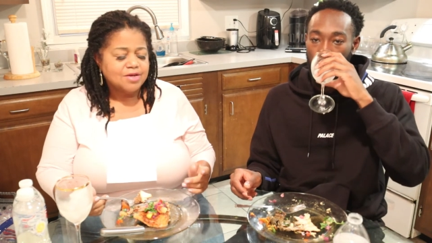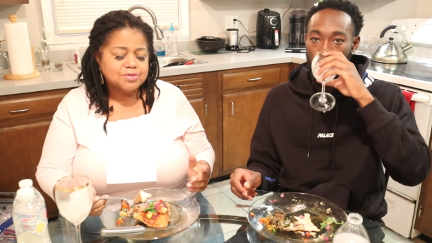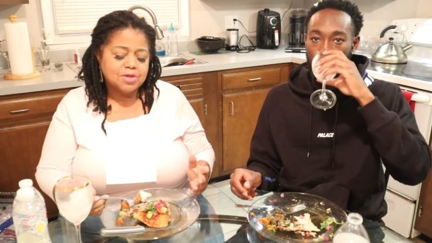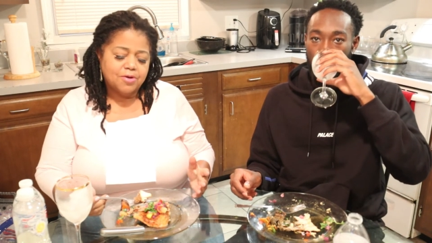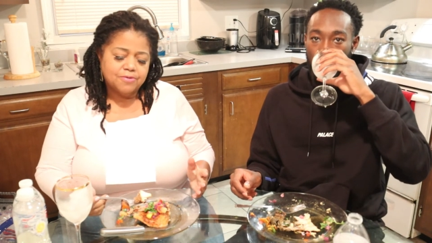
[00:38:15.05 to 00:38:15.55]

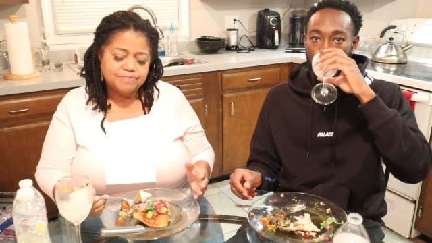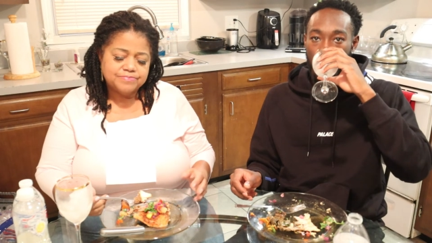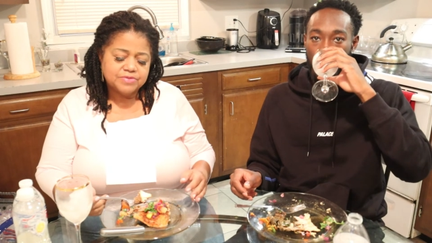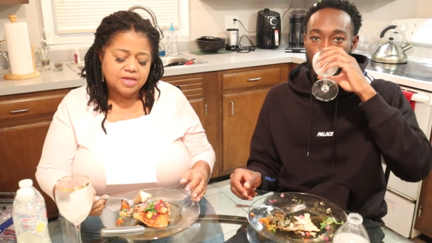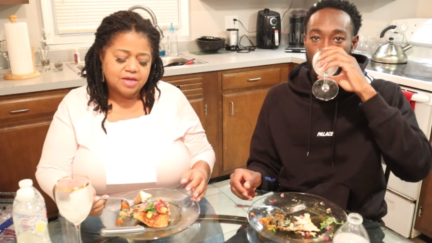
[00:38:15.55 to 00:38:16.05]
Speaker 1: So
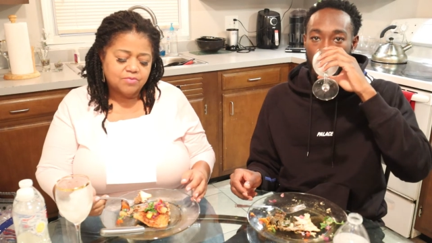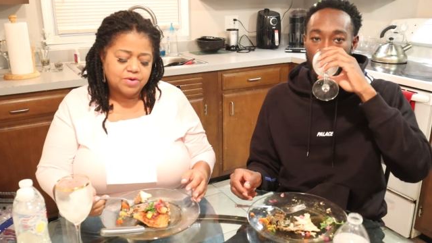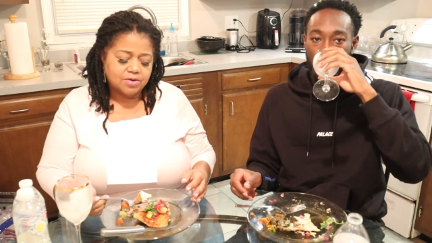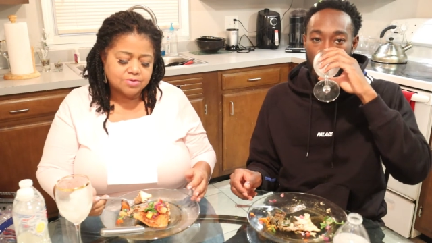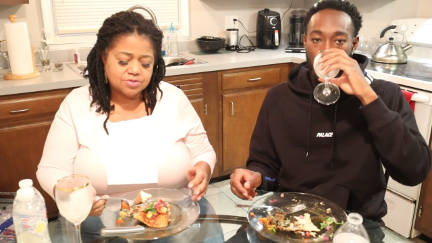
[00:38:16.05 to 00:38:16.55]
yeah, when
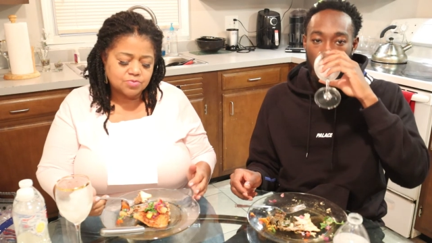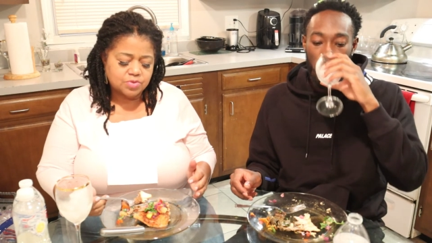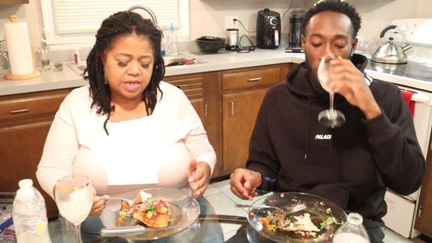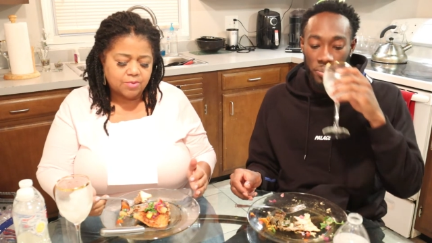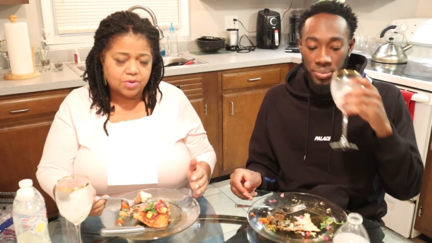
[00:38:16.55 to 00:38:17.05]
I go to
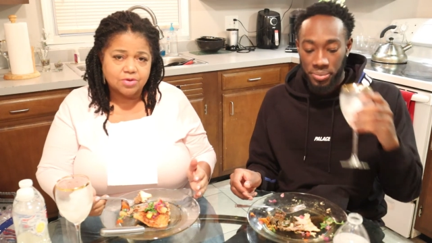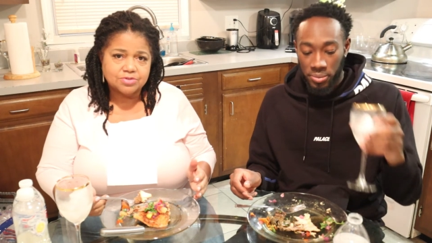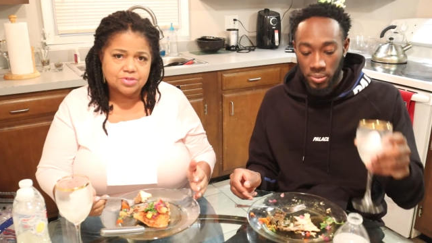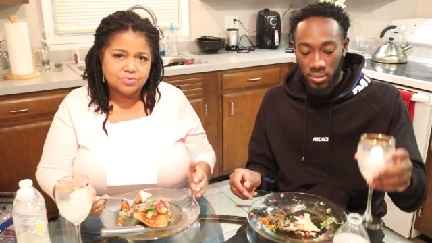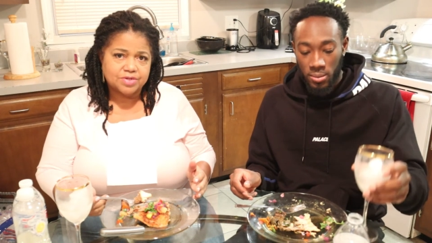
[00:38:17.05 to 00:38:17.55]
when I would go
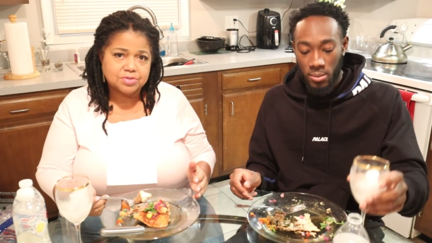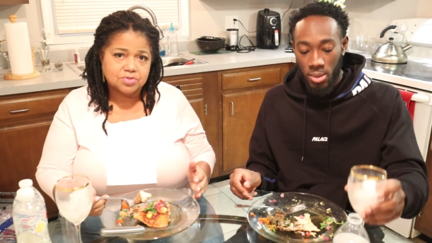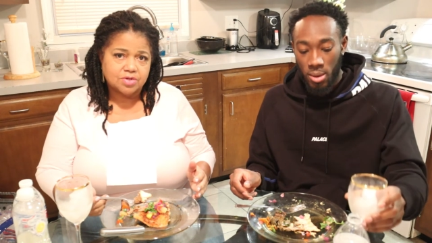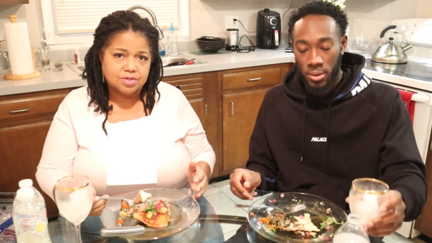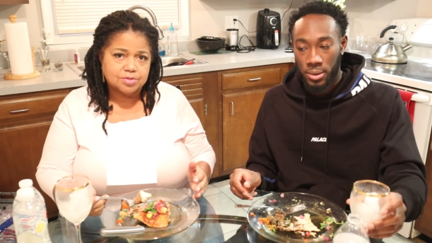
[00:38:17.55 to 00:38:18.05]
to the
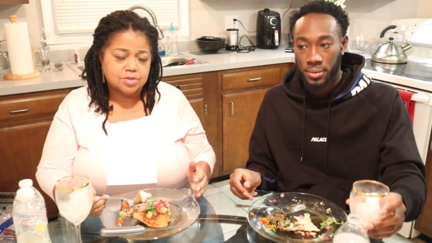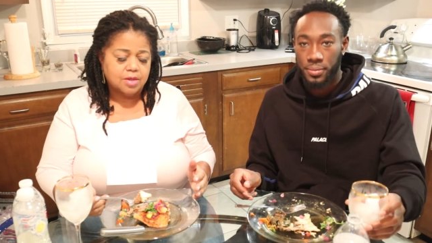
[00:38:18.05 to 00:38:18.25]
restaurant,